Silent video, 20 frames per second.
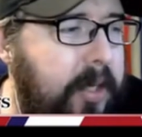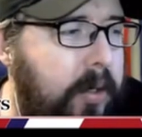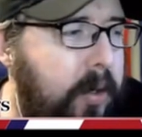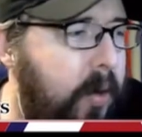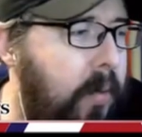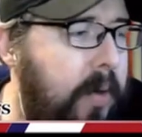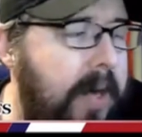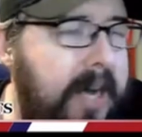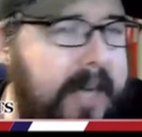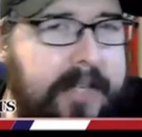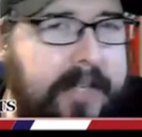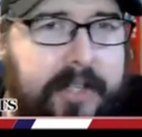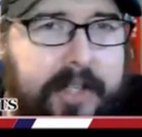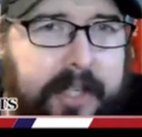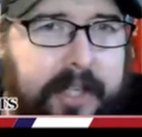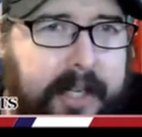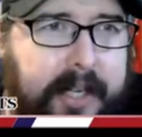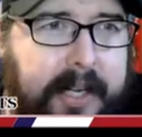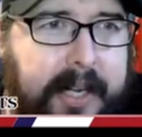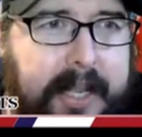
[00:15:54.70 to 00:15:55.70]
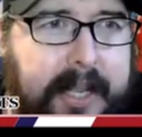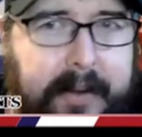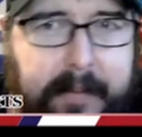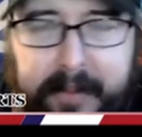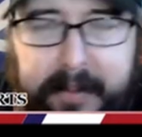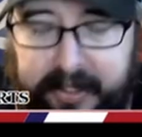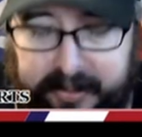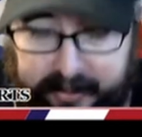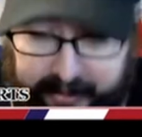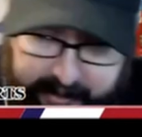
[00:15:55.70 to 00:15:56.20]
go watch and that
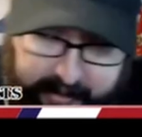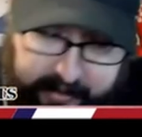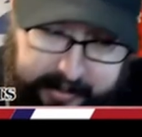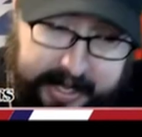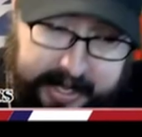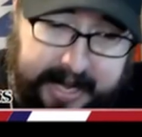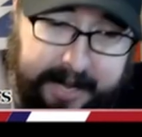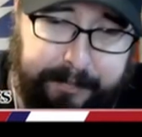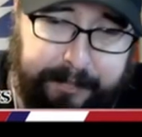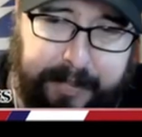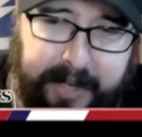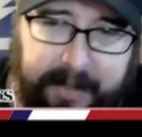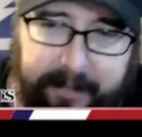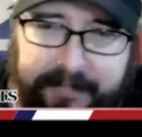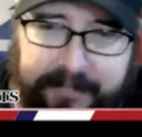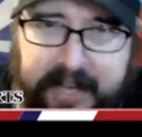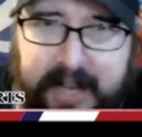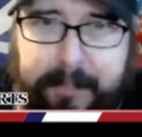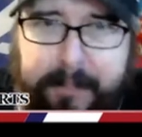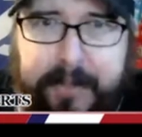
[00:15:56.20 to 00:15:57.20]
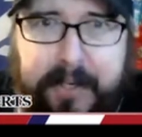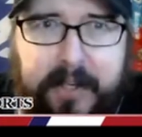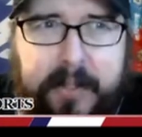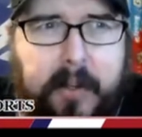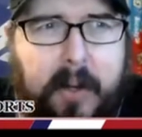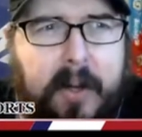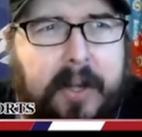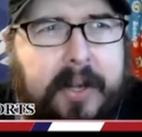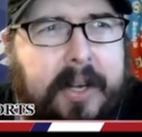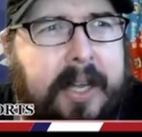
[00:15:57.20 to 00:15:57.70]
be like, hell yeah, I'm pumped up. You're
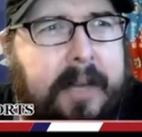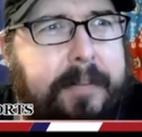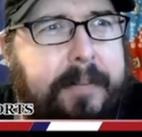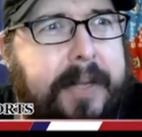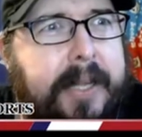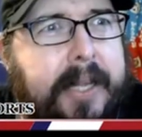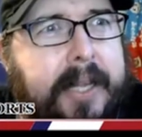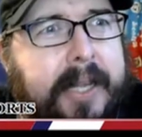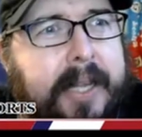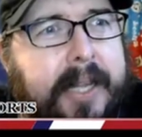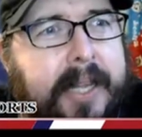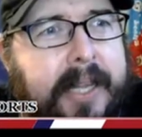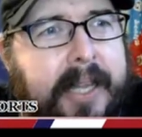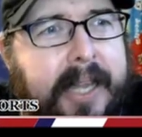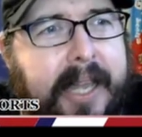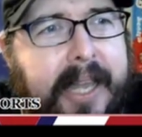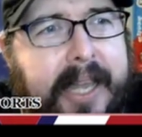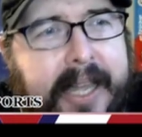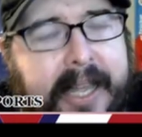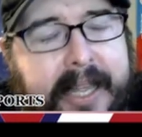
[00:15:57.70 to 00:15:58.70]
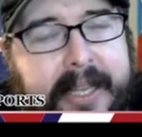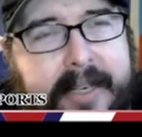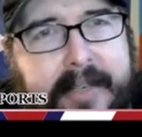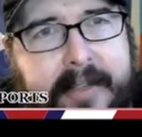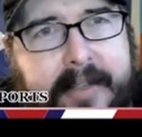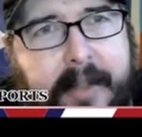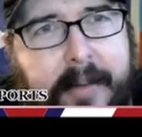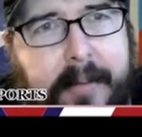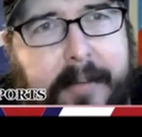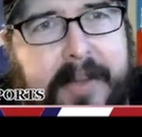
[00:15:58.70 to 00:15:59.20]
caught up.
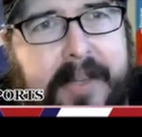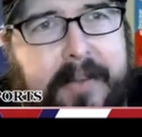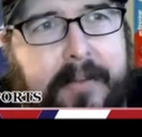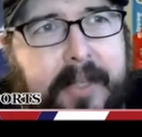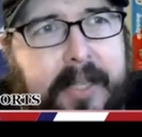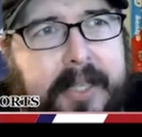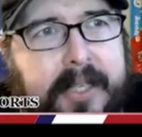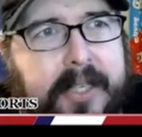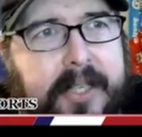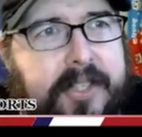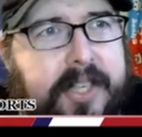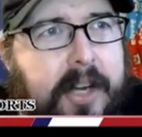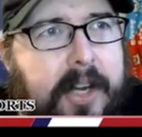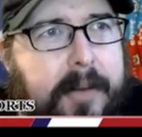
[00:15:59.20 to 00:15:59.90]
And WWE really does care